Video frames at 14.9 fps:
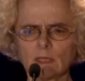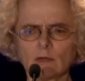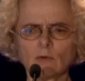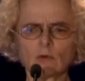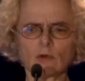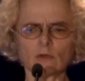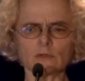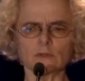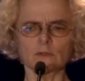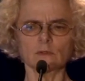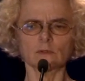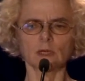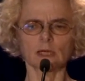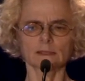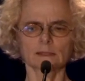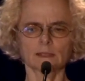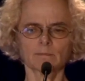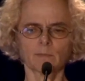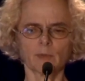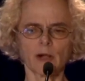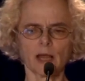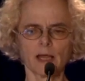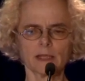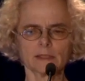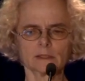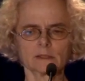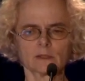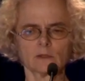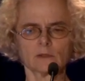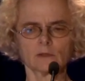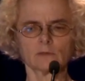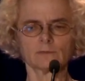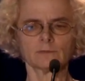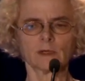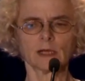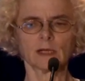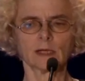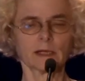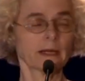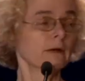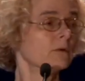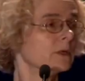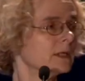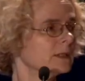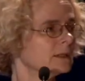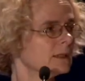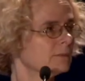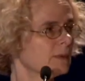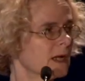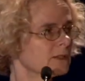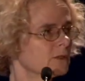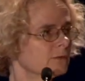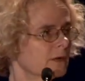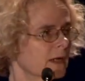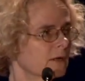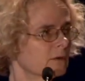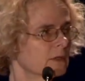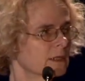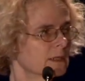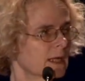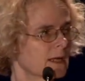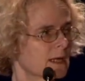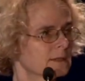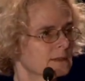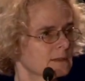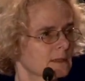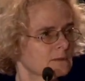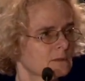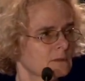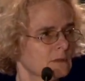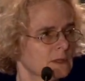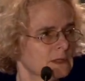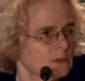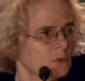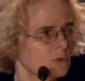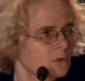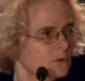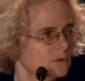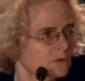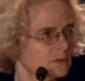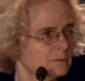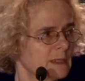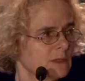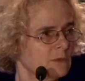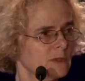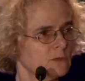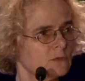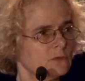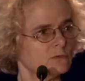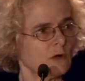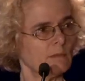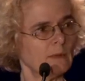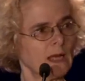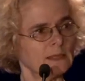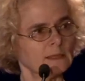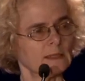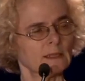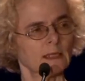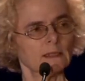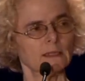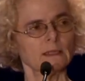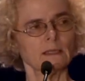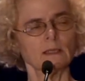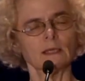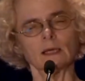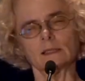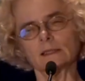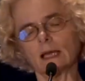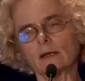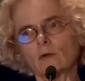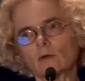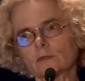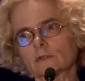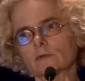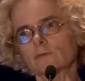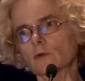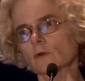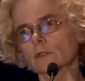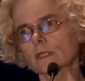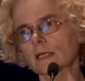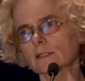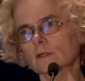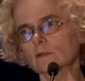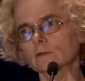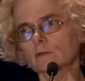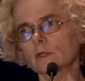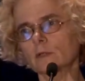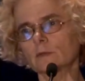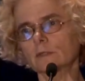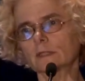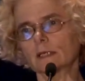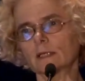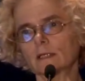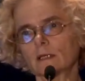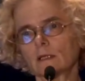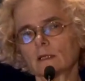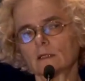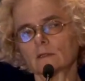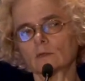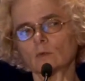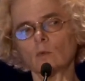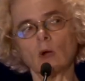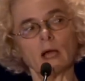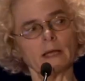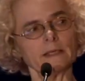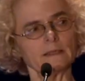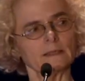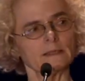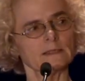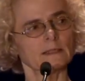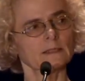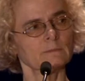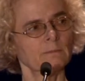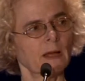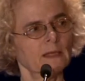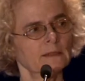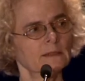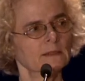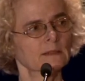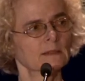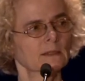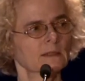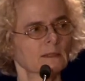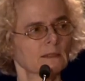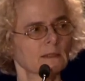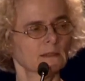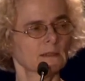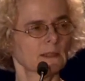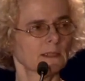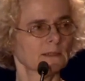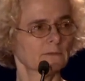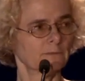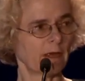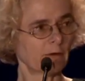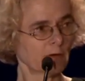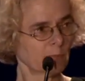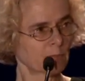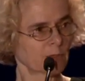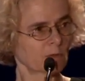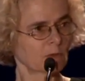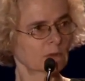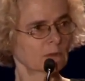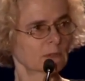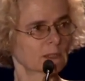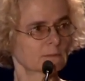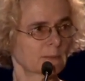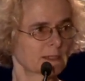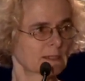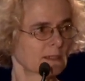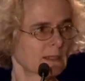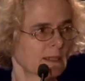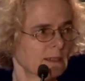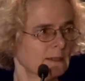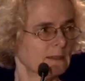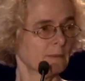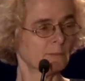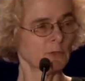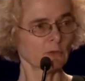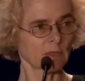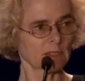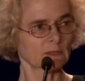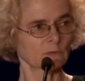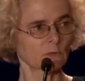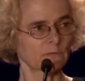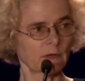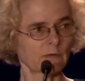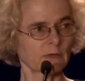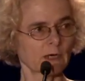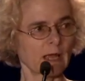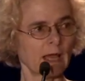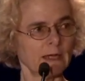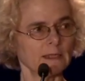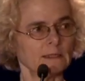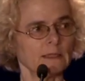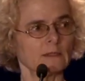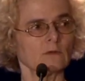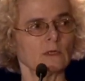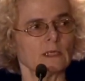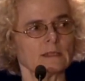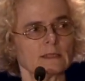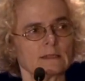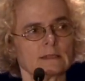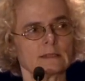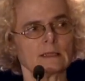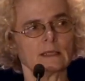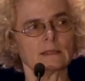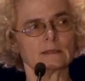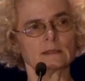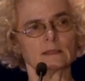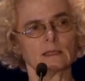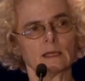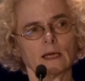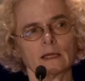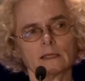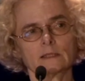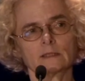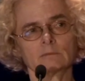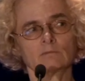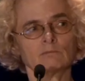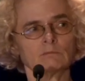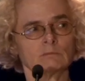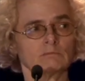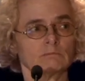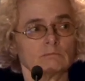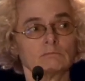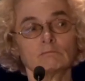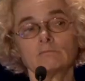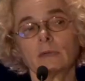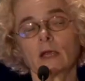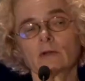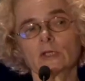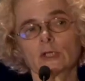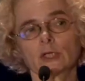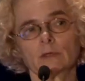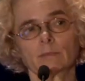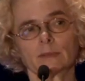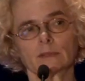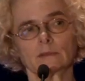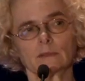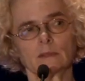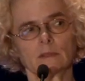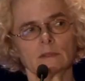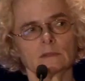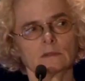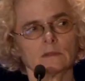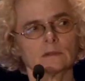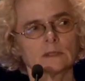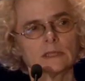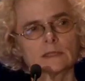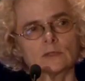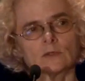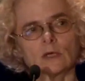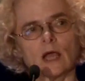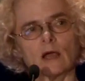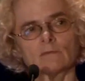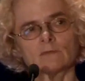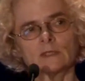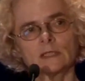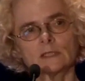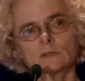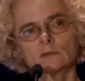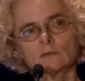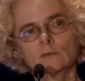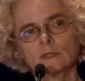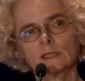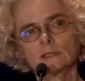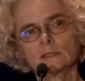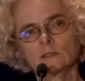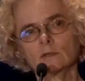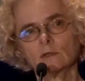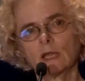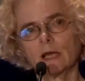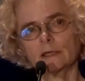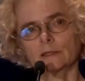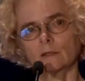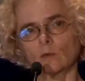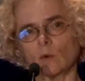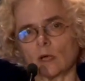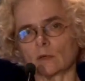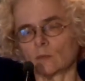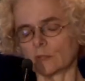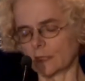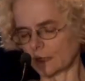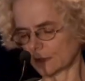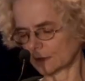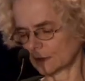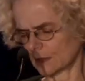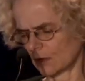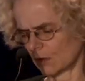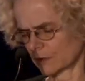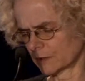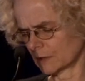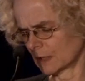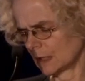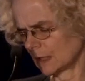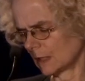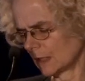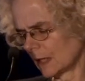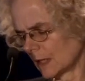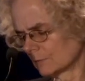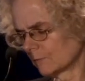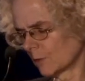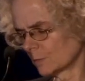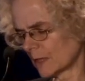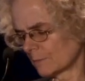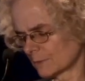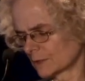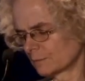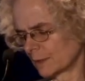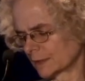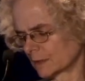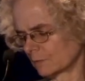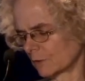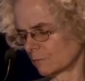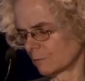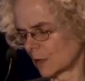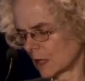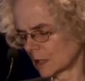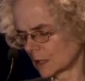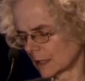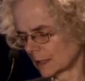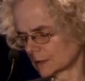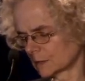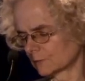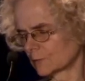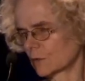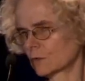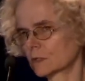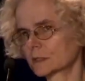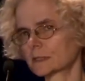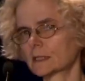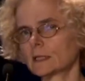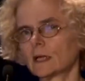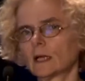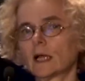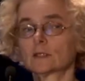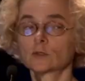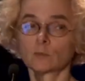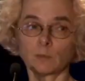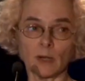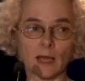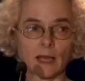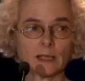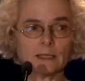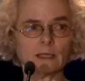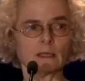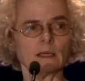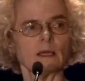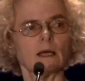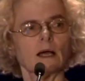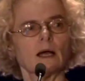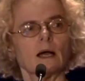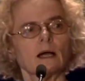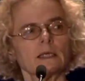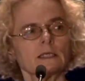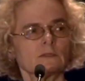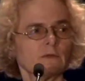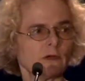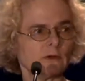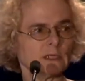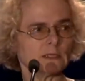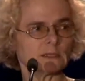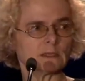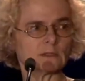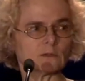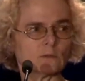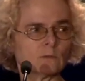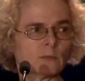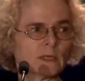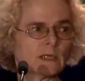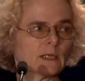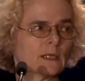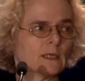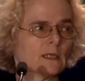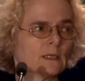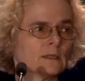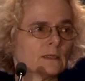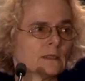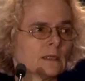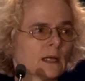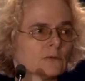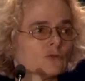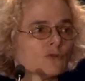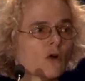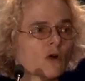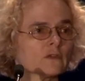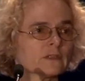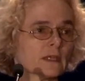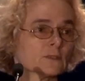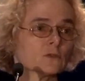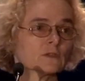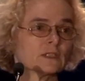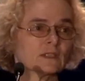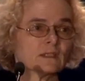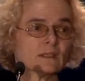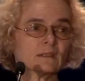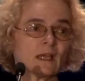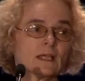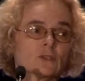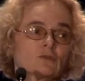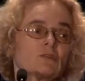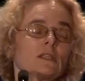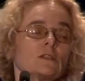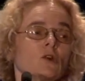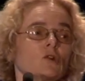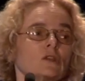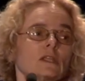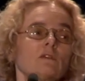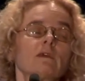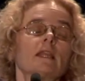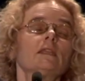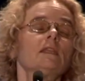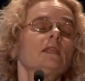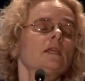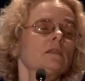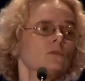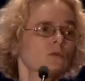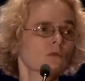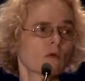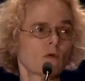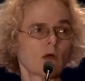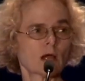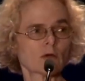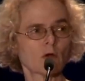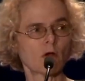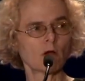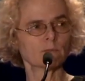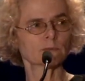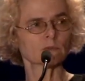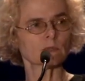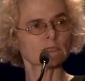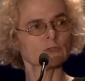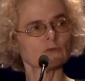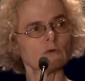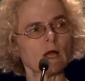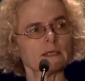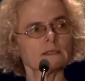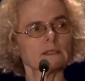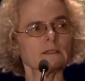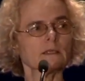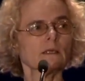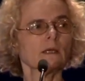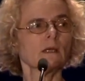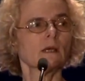Look also at the price of heroin. The price of heroin has been reduced dramatically, and that also, of course, has contributed to why it is expanding. It's very pure. It's basically the purest we've ever had in the United States, and it's very cheap. So you have these two things colliding one with the other. And from the perspective of markets, of course, and supply, it's very easy to bring in drugs that you synthesize. You don't even need to grow a crop to extract it.